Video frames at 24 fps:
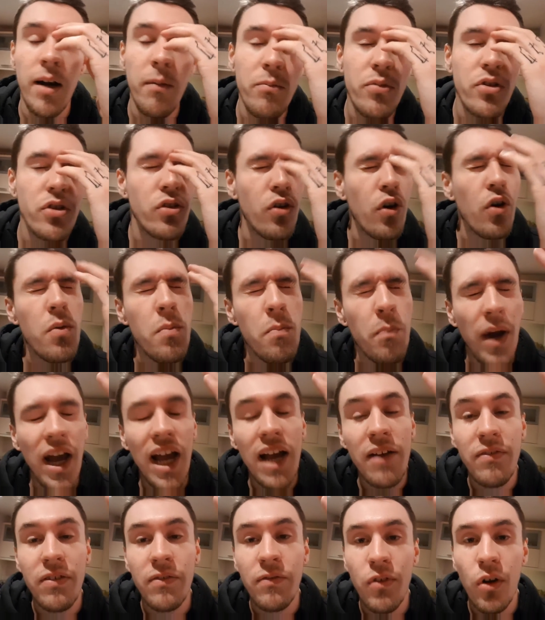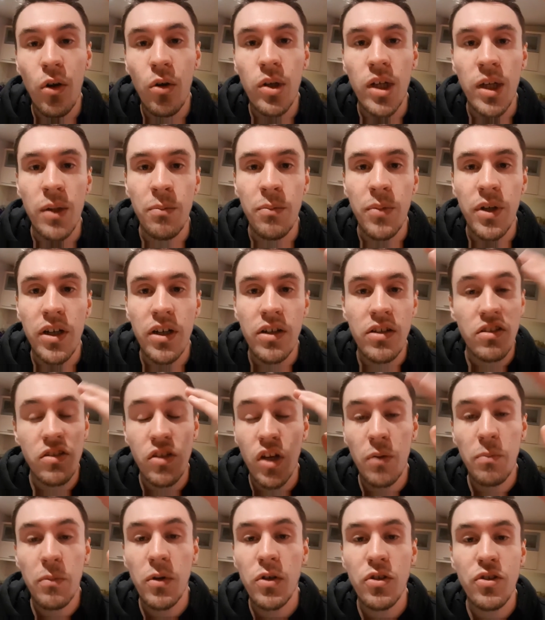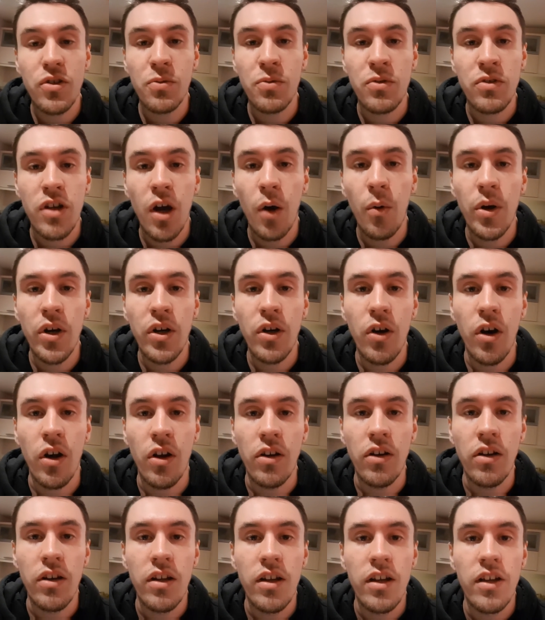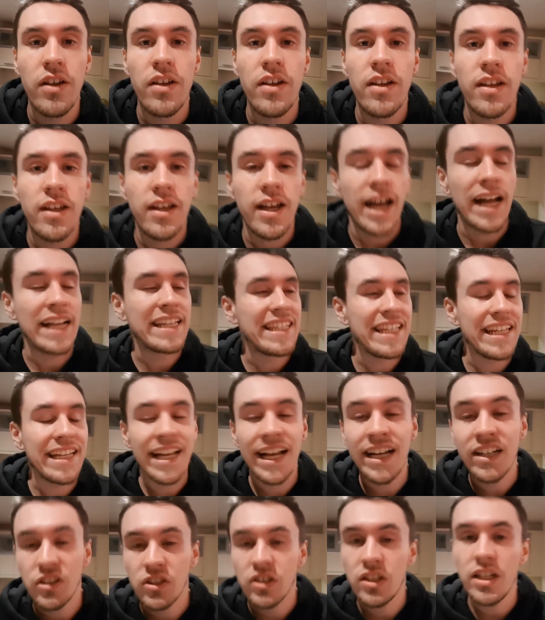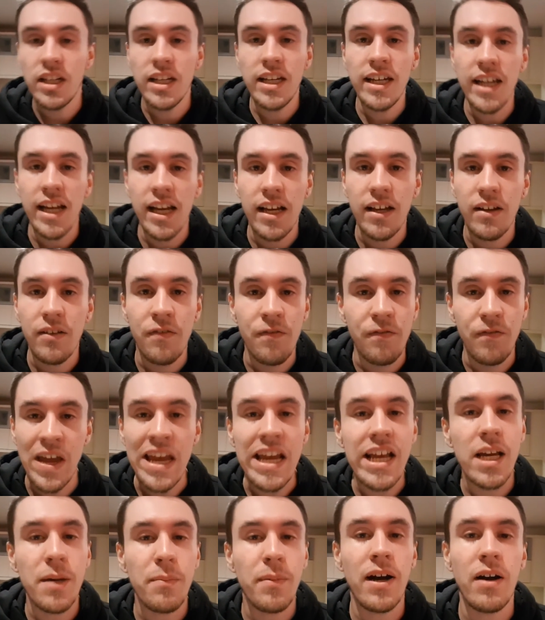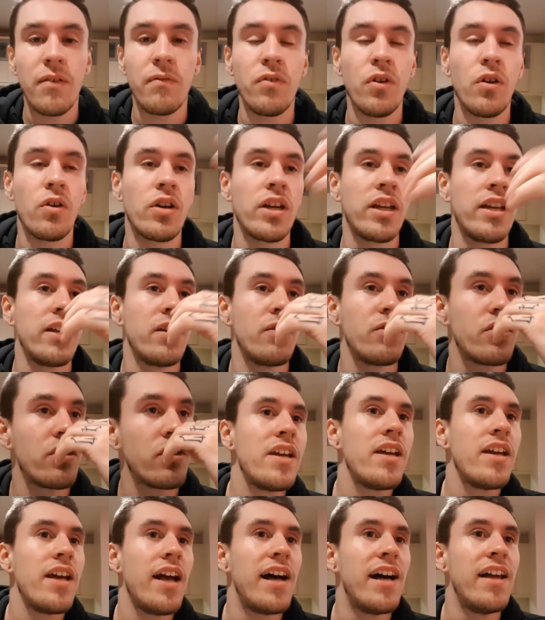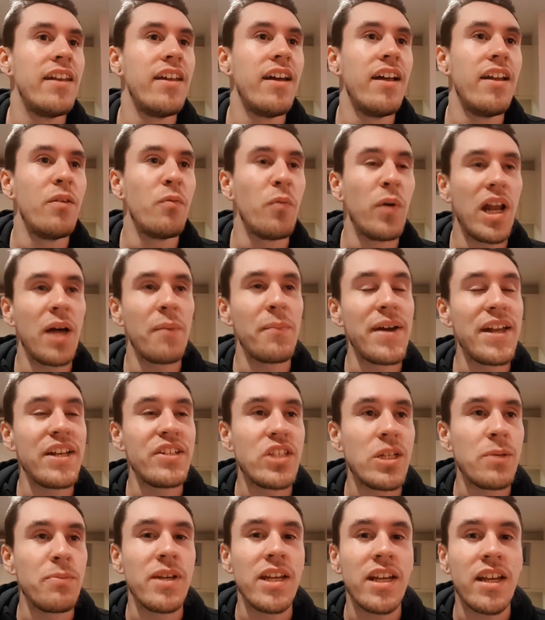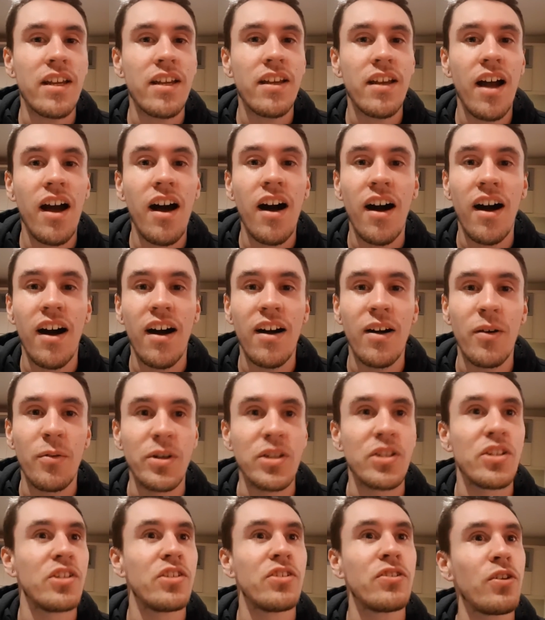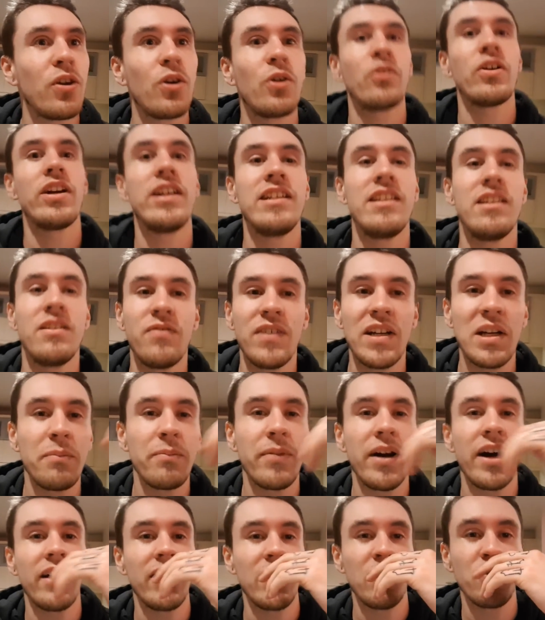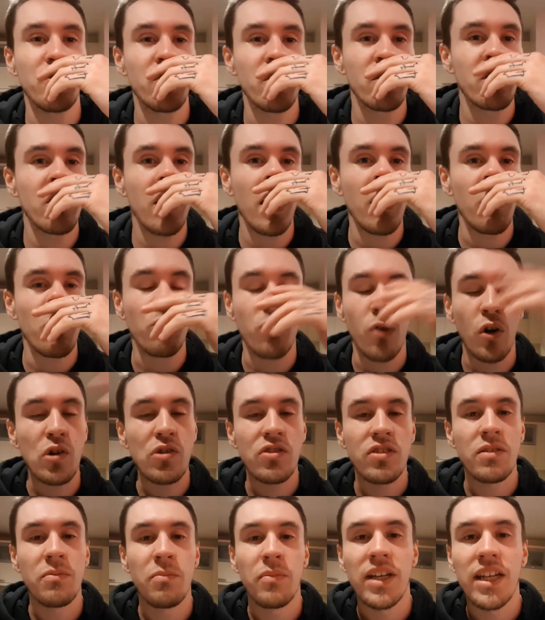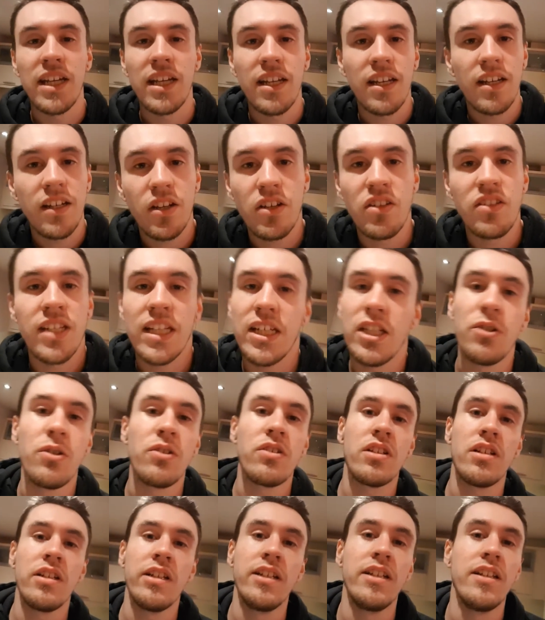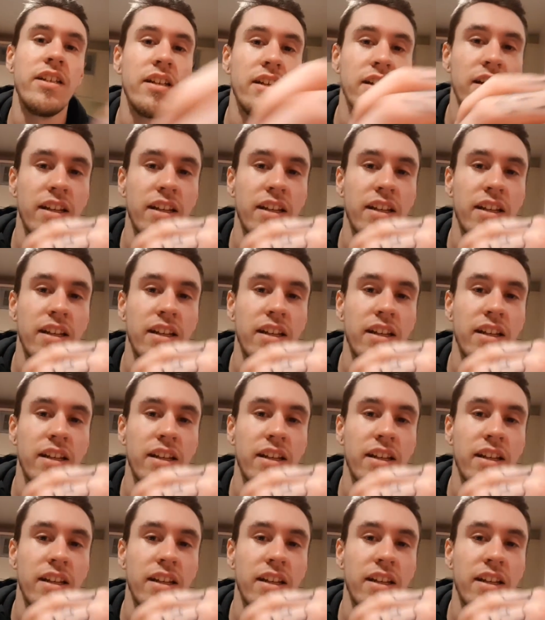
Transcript: I'm so bad for vlogging because so much was going on. I didn't actually think about vlogging. It was just... and then when I met Jimmy Carr, which is so crazy to think about, and he was just like roasting me continuously.